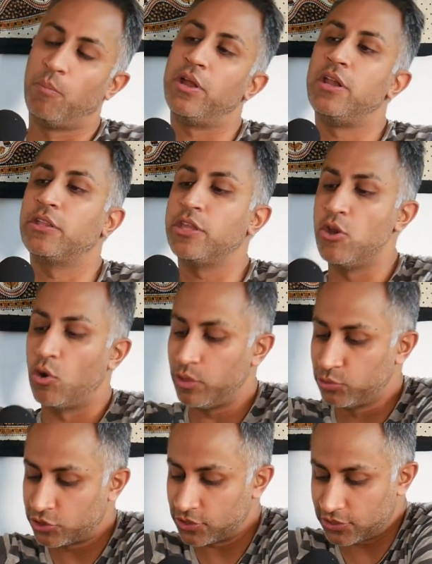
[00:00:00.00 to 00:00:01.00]
But it
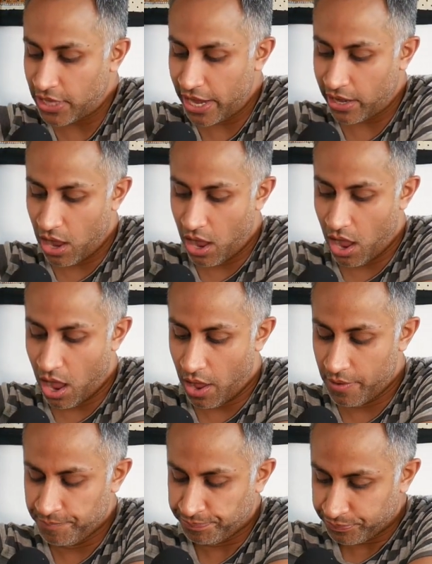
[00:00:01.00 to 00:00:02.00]
was just like
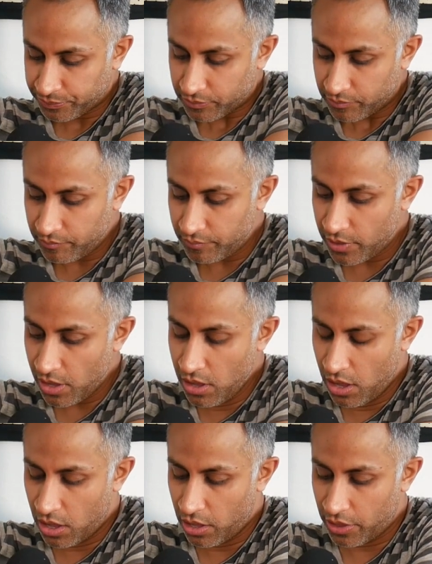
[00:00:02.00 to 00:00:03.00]
there
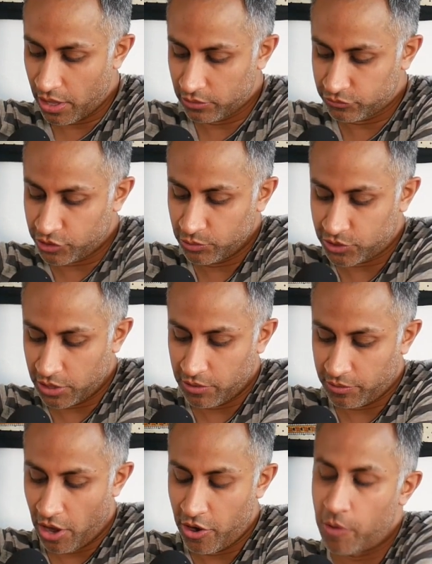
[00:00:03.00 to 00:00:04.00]
was
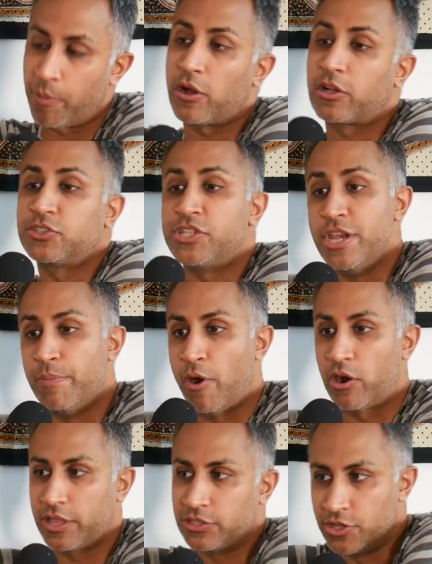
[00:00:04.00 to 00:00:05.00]
another park, Casino
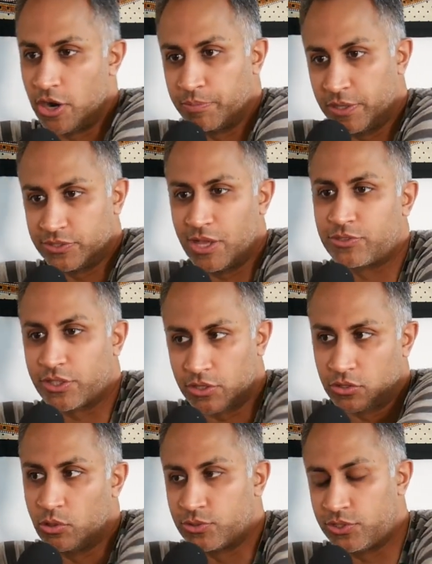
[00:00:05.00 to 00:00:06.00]
Park. That's another place. That was like the
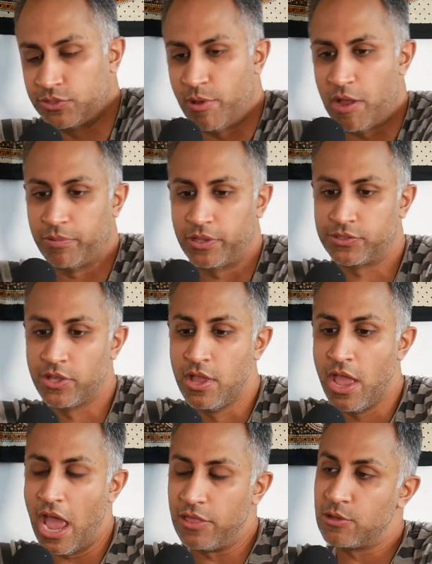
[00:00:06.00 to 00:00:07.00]
closest to my place.
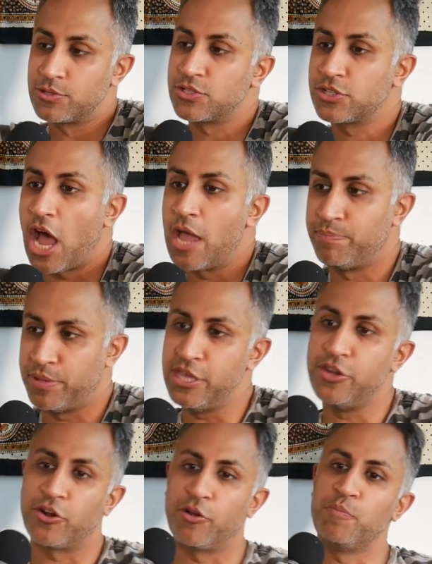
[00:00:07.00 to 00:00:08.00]
And there was this guy,
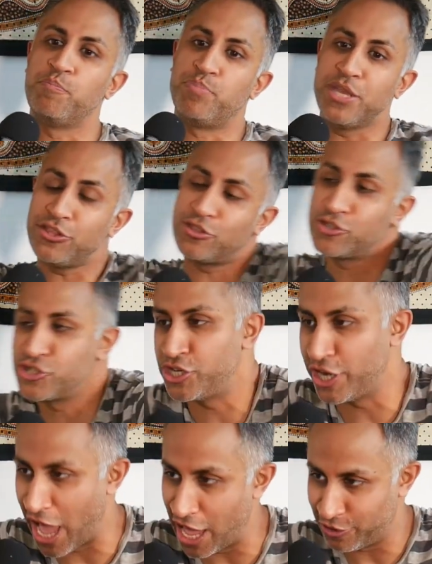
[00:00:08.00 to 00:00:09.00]
Peter, beat the
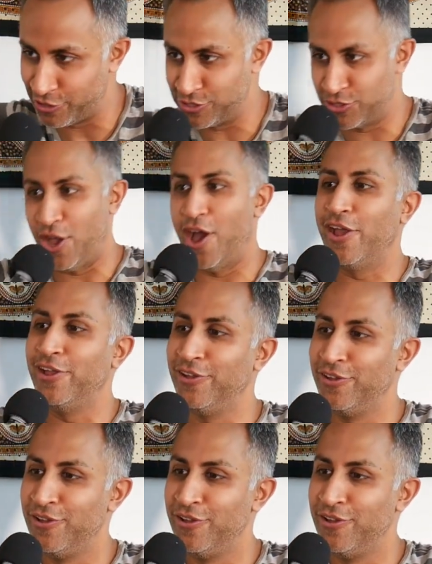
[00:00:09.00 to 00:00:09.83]
shit out of this guy.